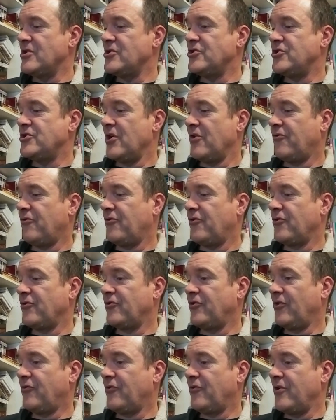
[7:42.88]

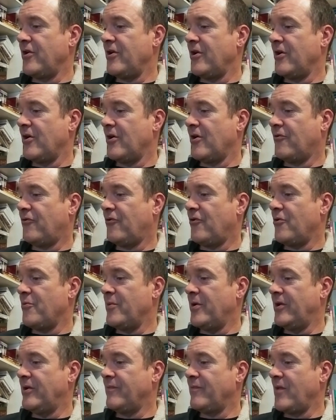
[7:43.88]
Jeffrey
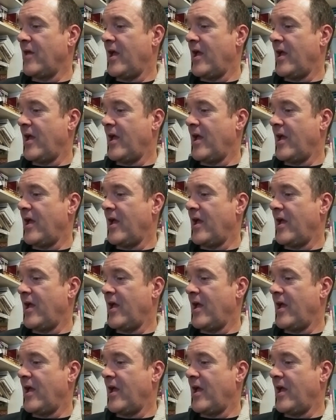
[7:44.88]
Furman,